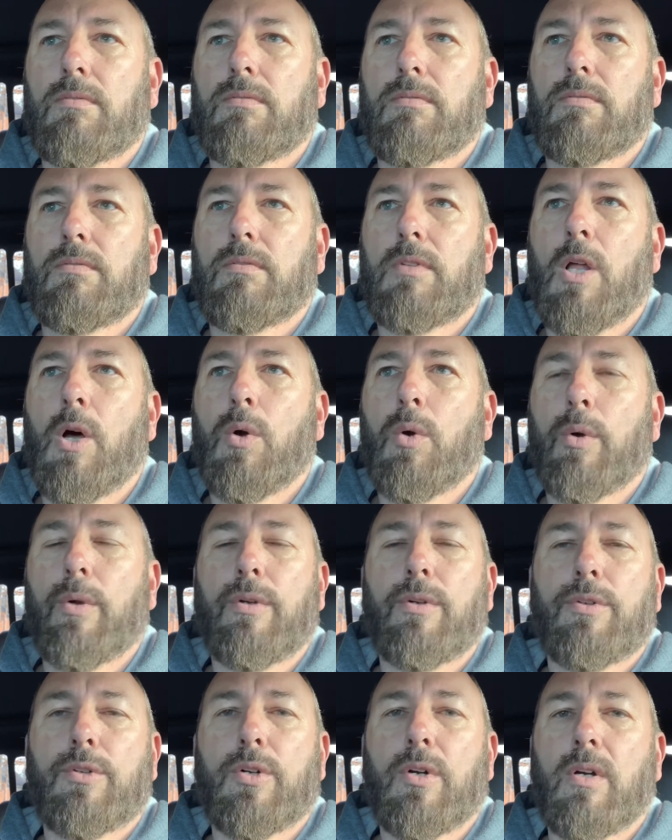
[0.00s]
lower
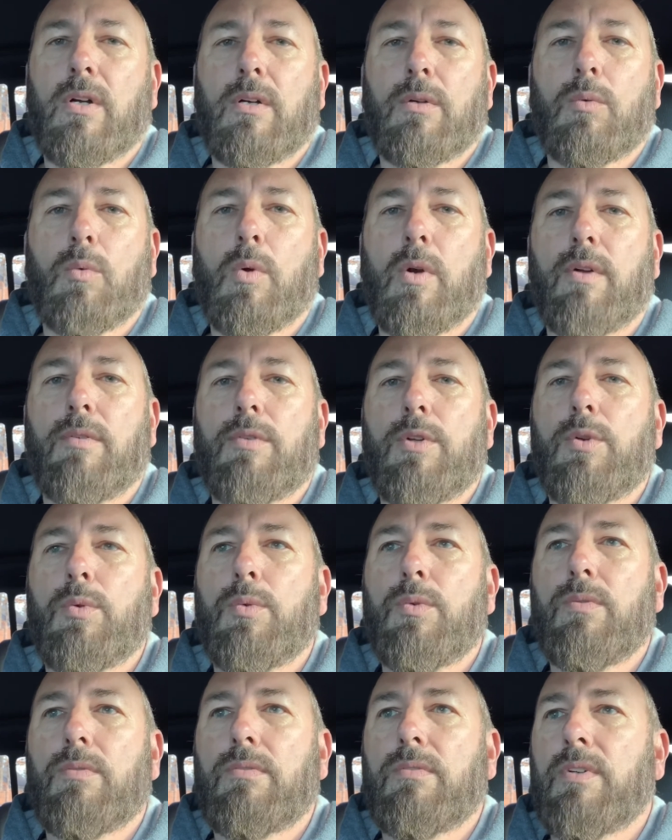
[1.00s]
your truck, whatever
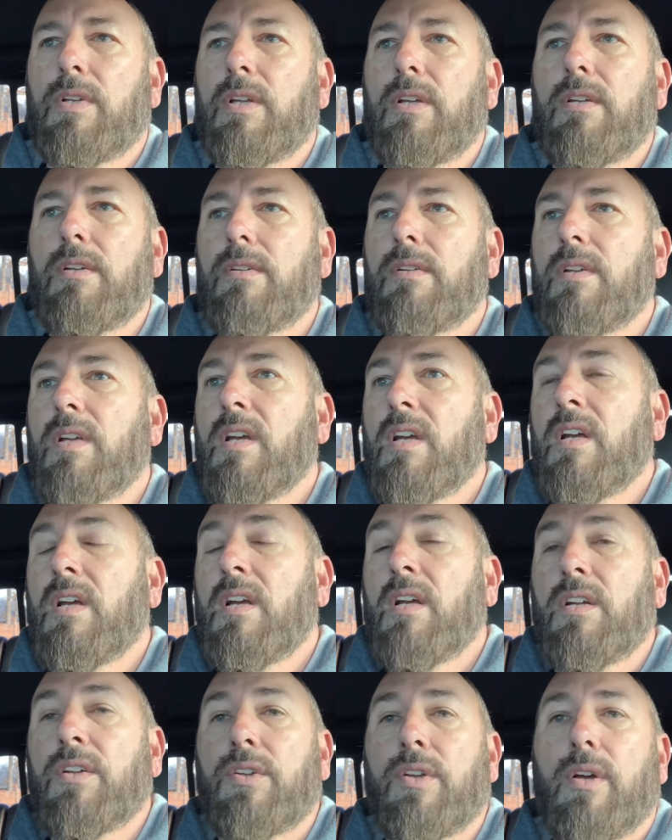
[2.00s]
you need.
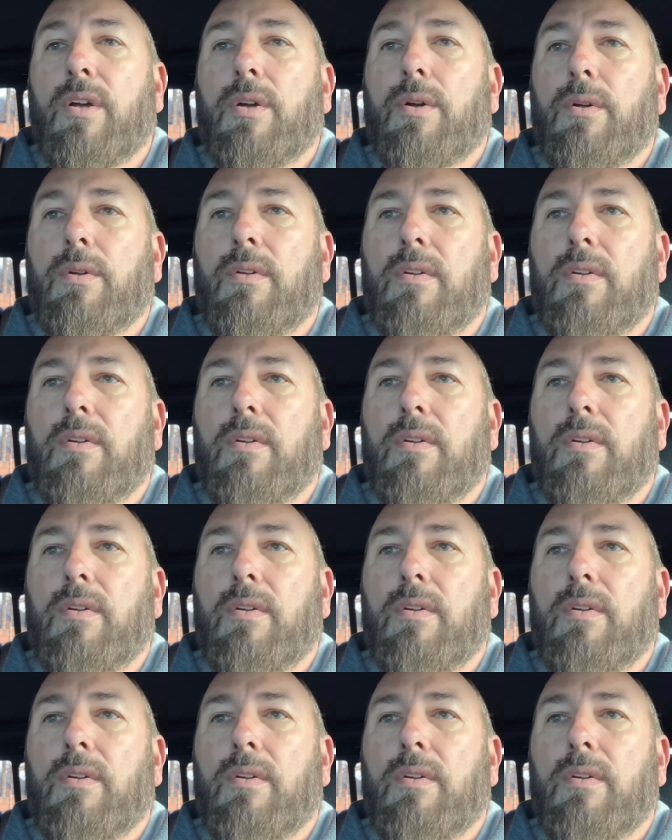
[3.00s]
So